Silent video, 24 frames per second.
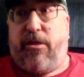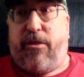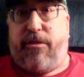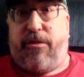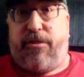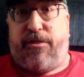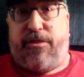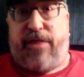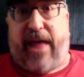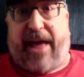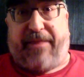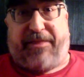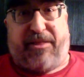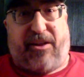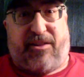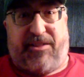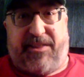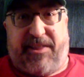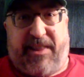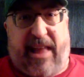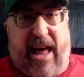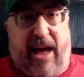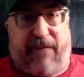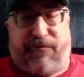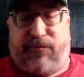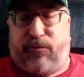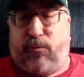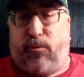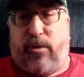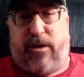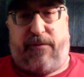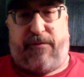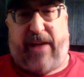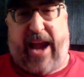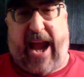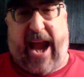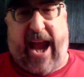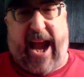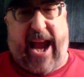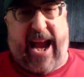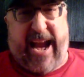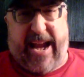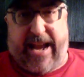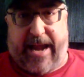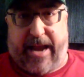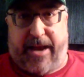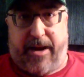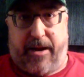that the left would have
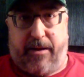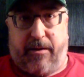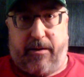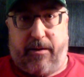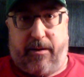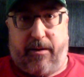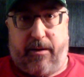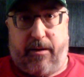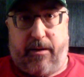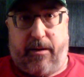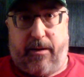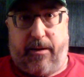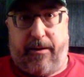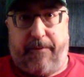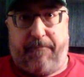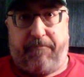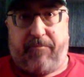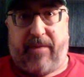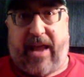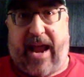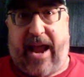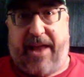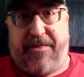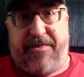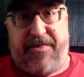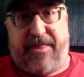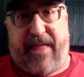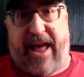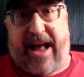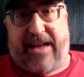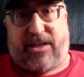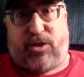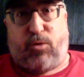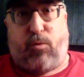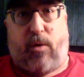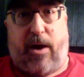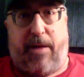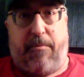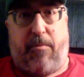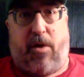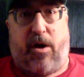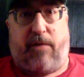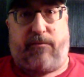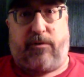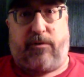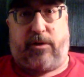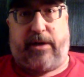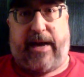hated. And that's why
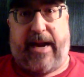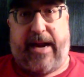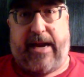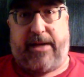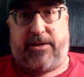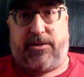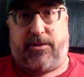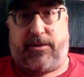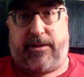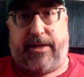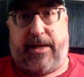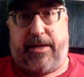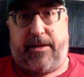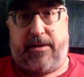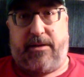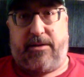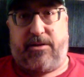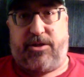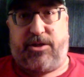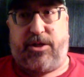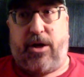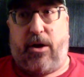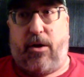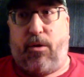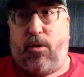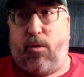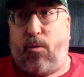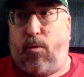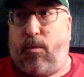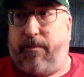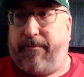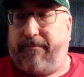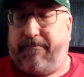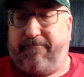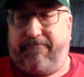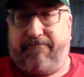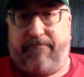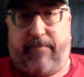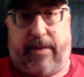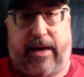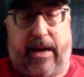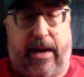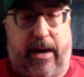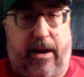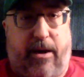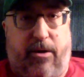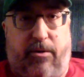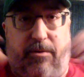Marvel canceled it. So,
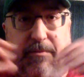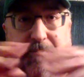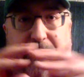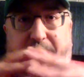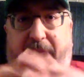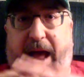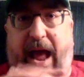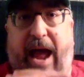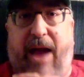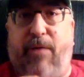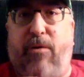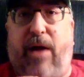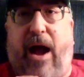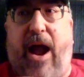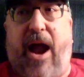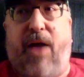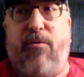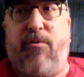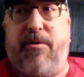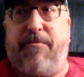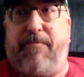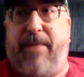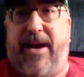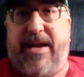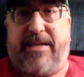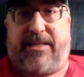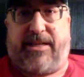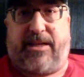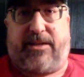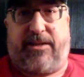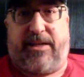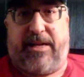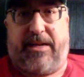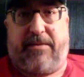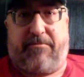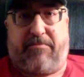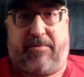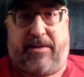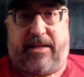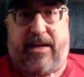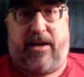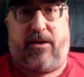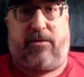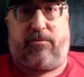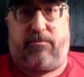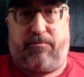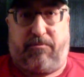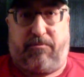I would basically
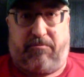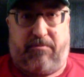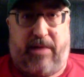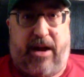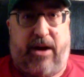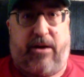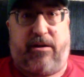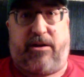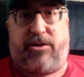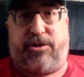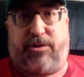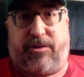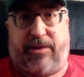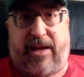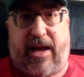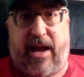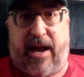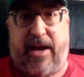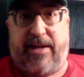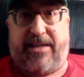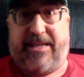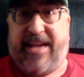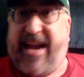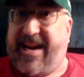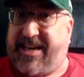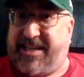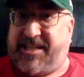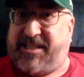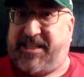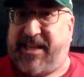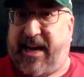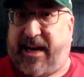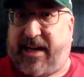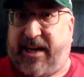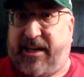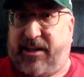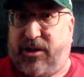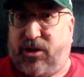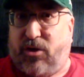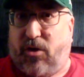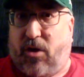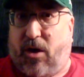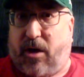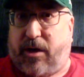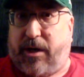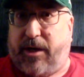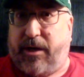tell Eric July, take a second look,